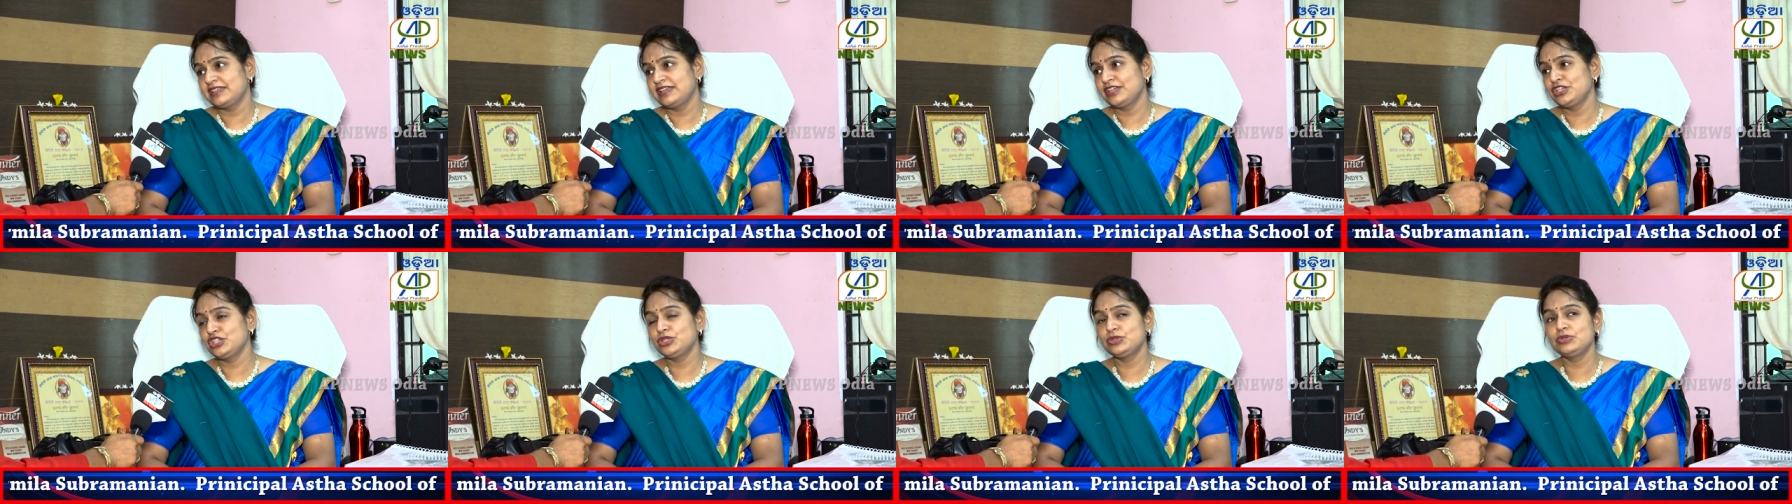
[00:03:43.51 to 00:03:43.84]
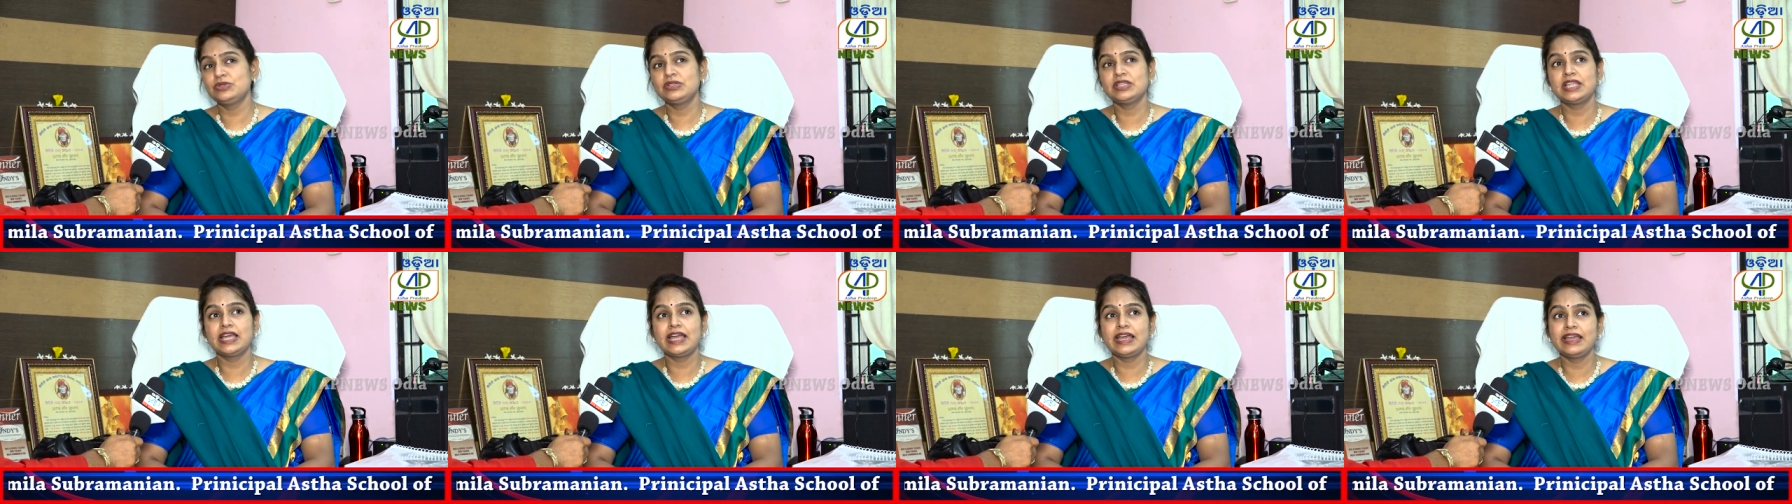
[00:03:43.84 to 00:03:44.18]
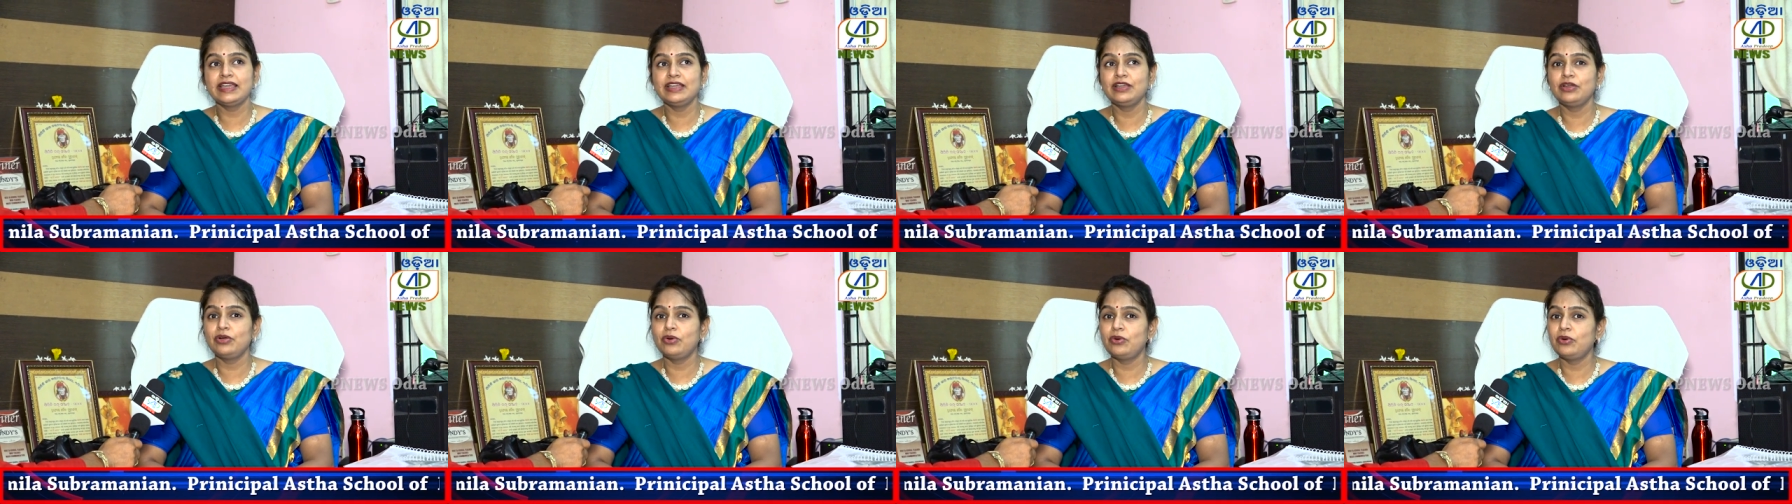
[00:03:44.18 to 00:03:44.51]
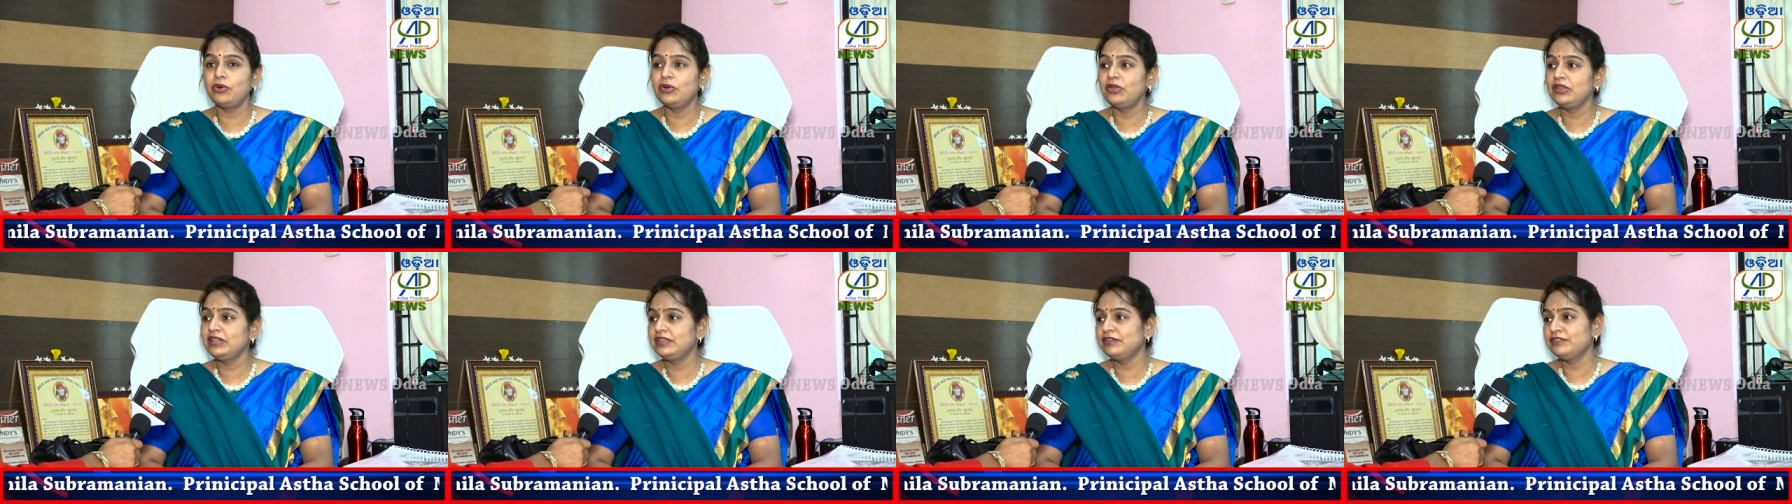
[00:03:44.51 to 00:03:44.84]
I should thank
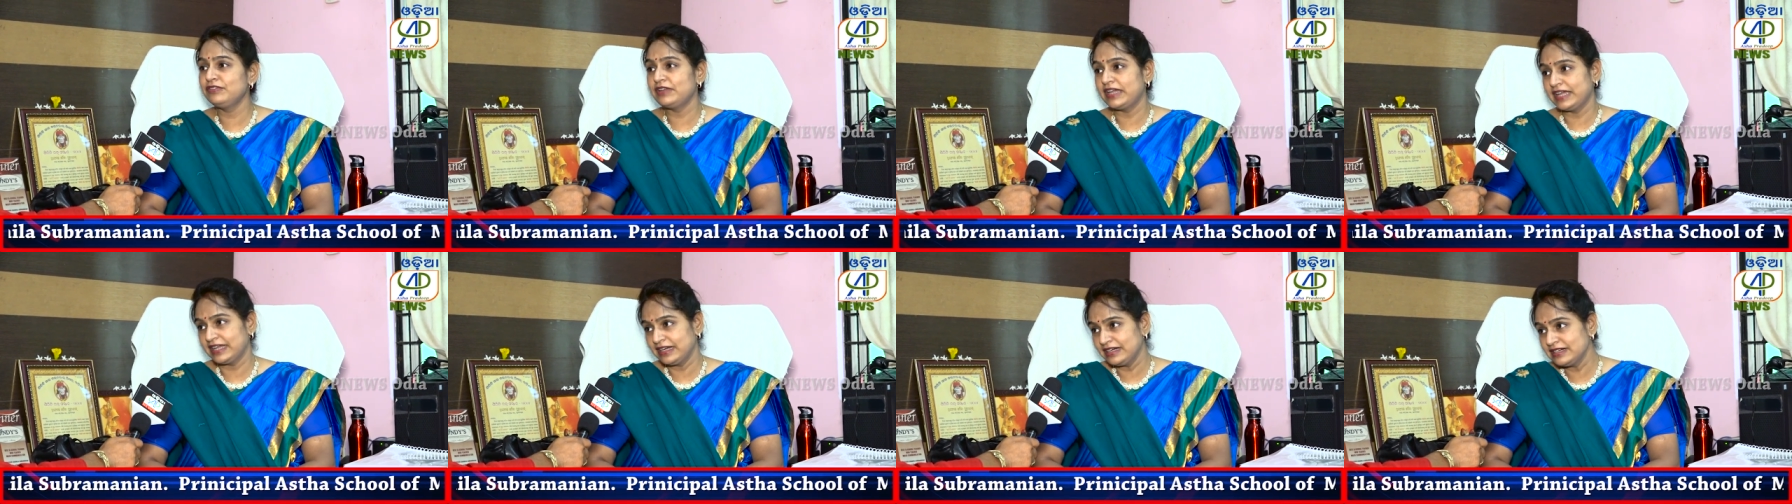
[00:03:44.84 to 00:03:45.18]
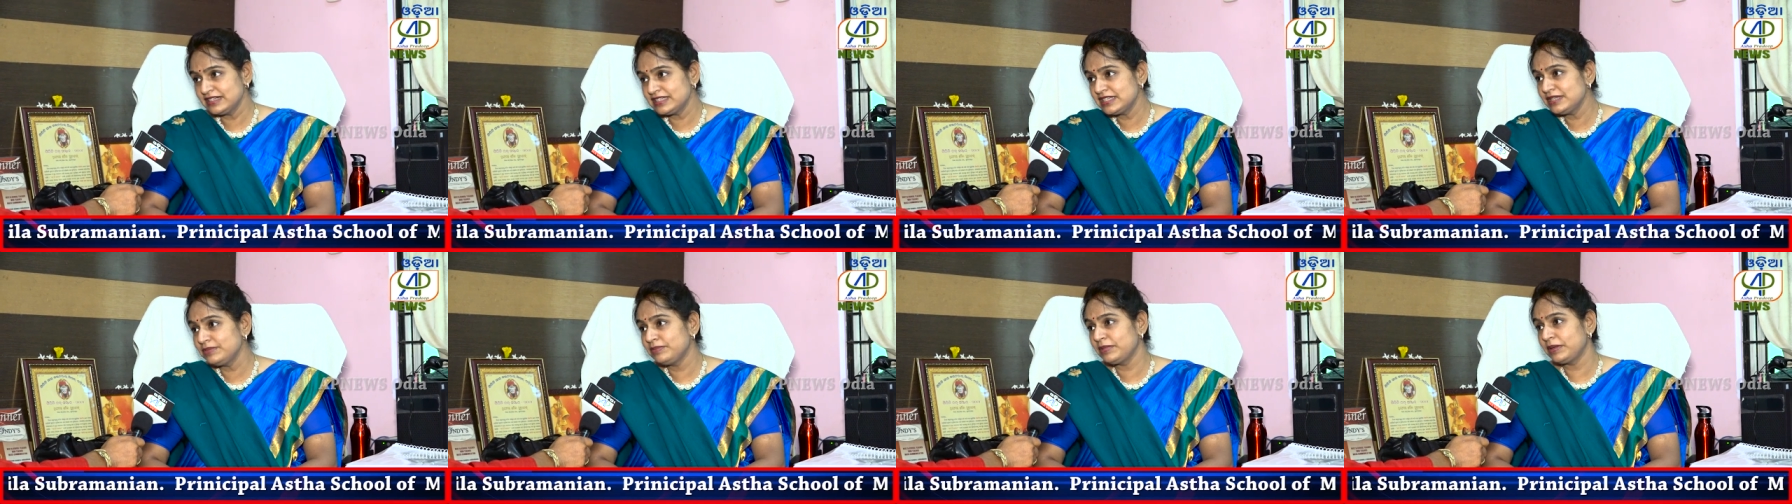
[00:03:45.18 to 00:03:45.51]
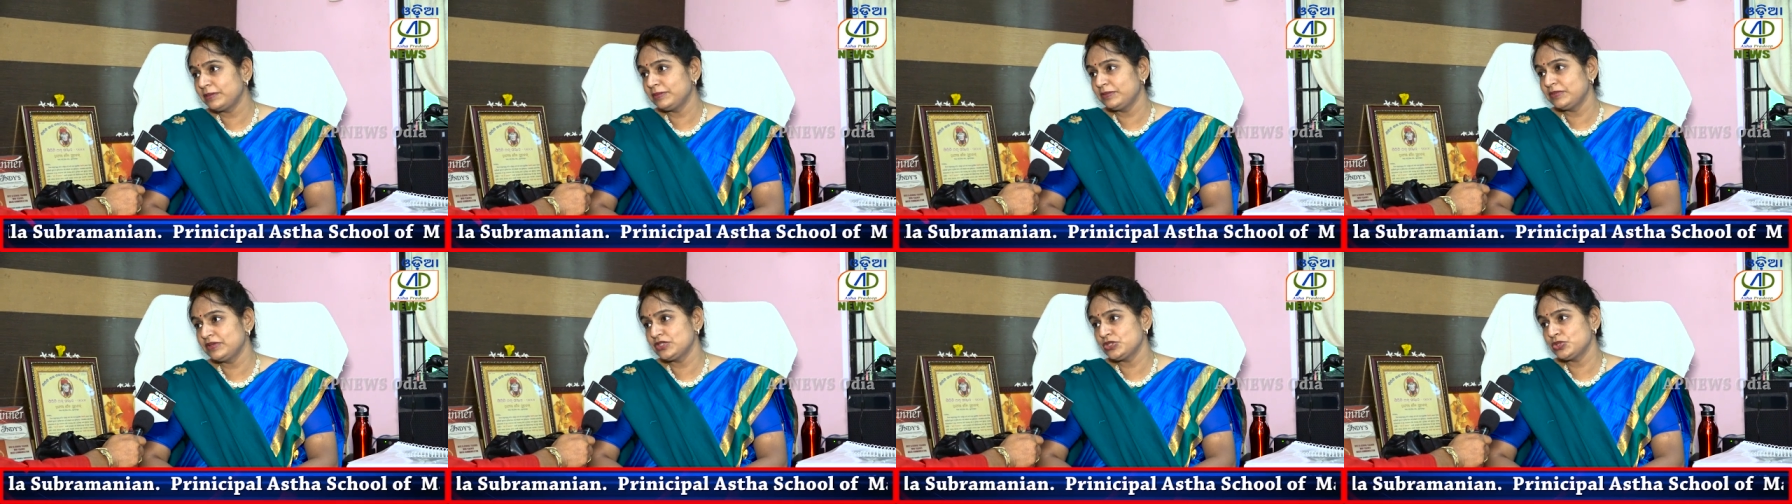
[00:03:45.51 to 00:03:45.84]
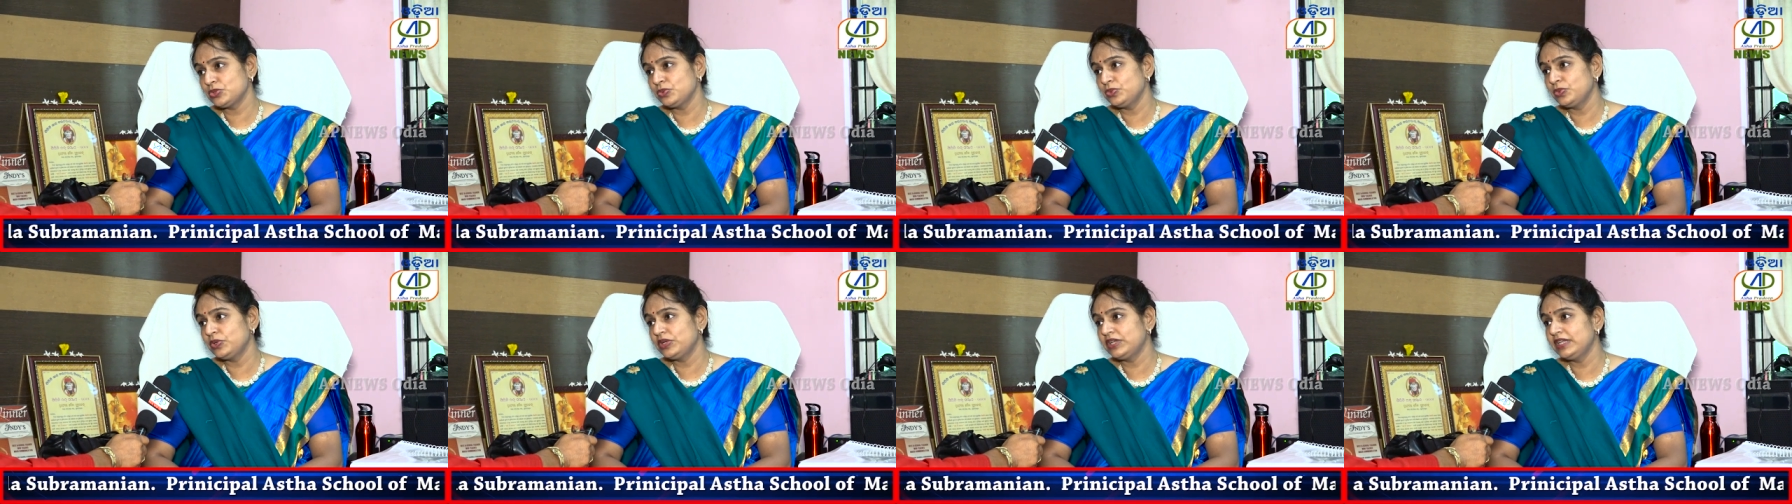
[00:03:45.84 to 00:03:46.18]
all the faculty
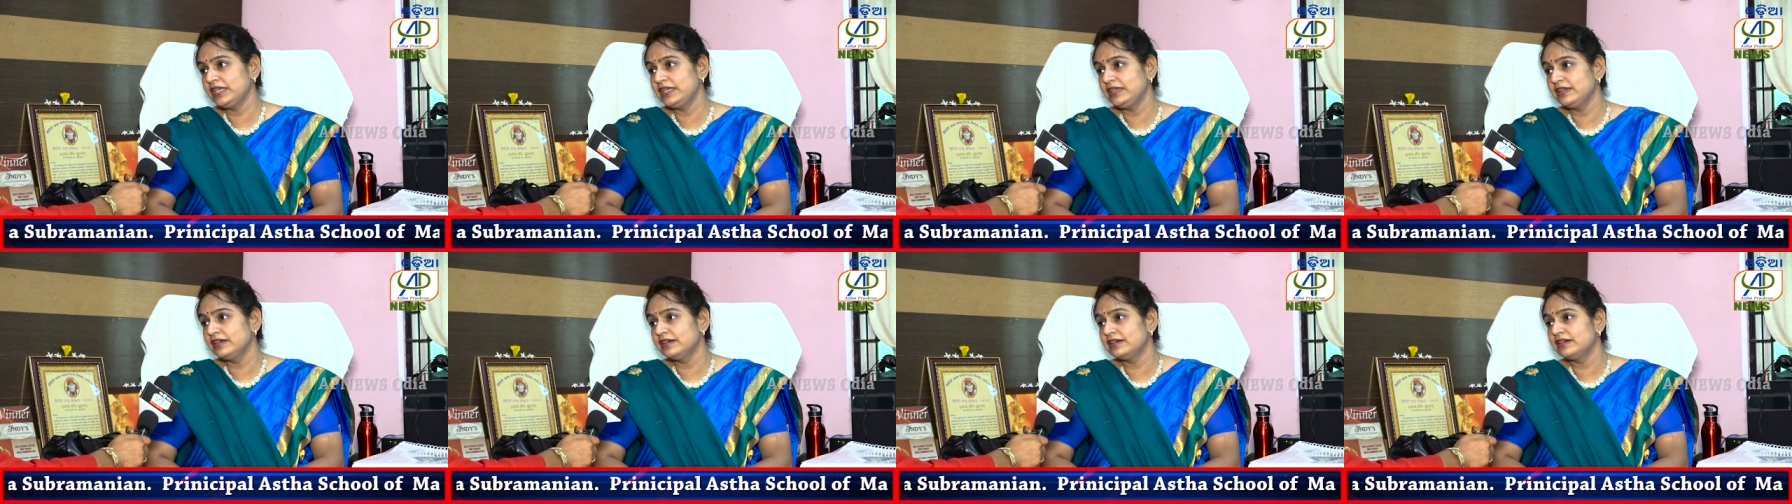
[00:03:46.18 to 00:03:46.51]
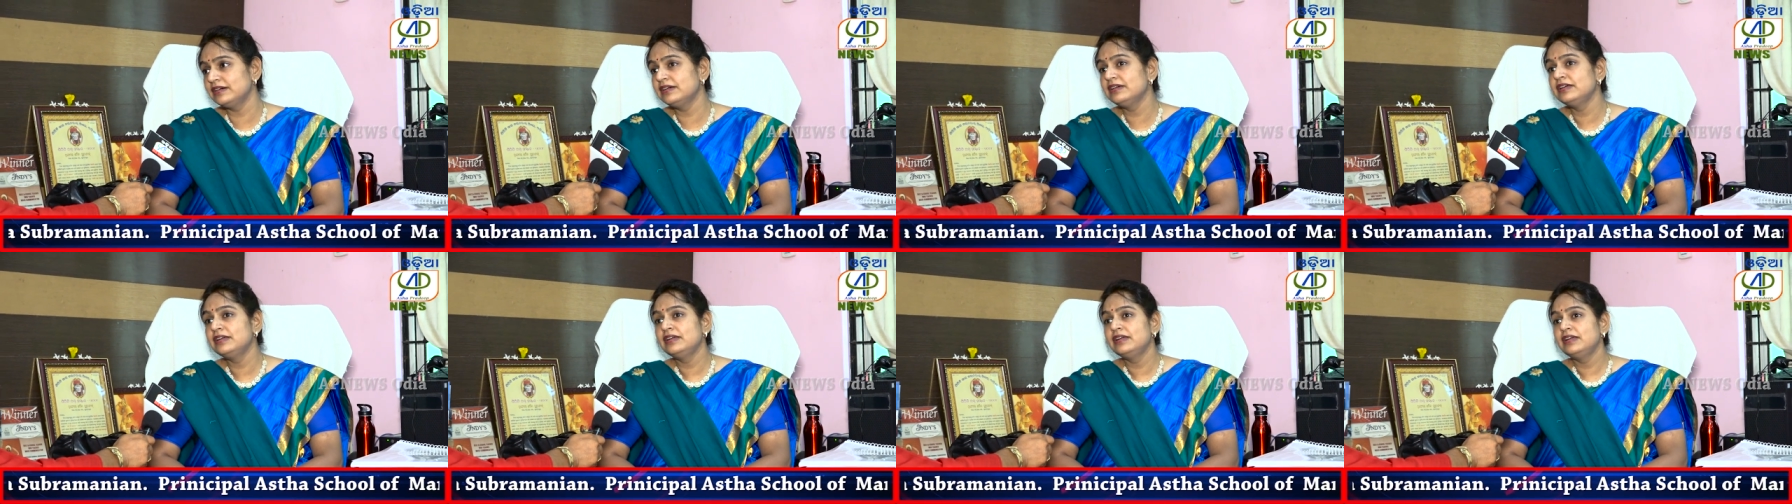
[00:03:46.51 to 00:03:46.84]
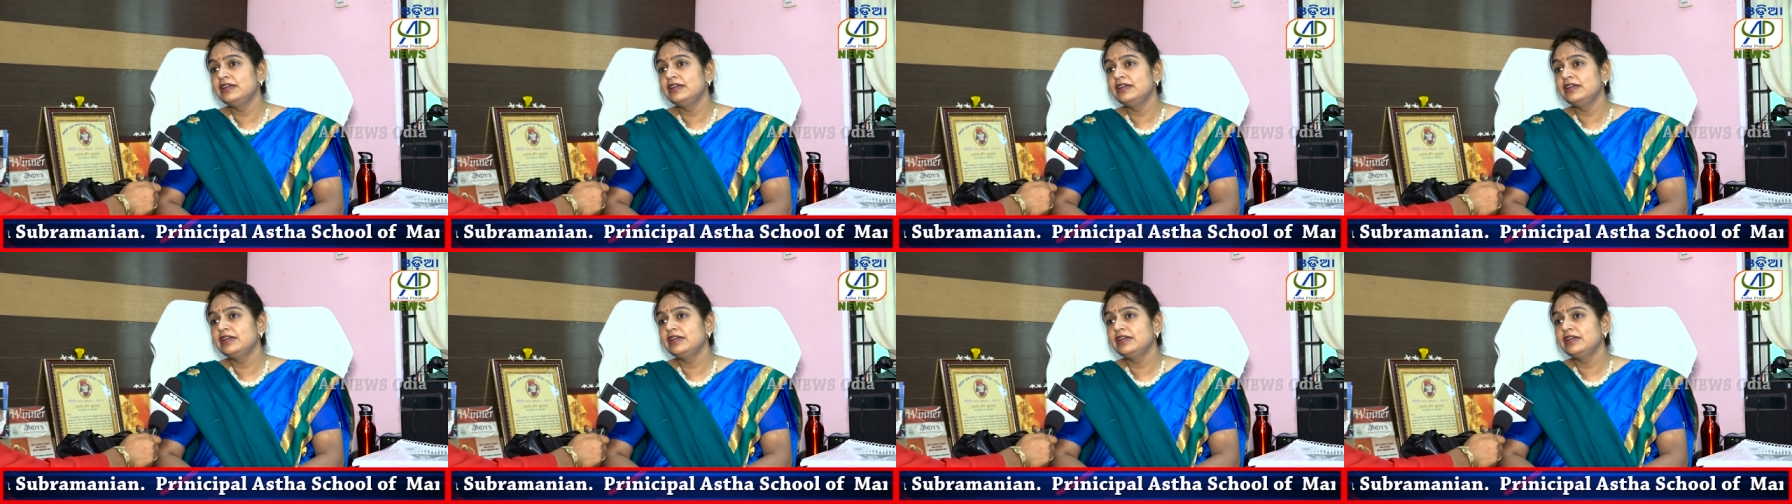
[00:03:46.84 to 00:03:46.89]
members who were here.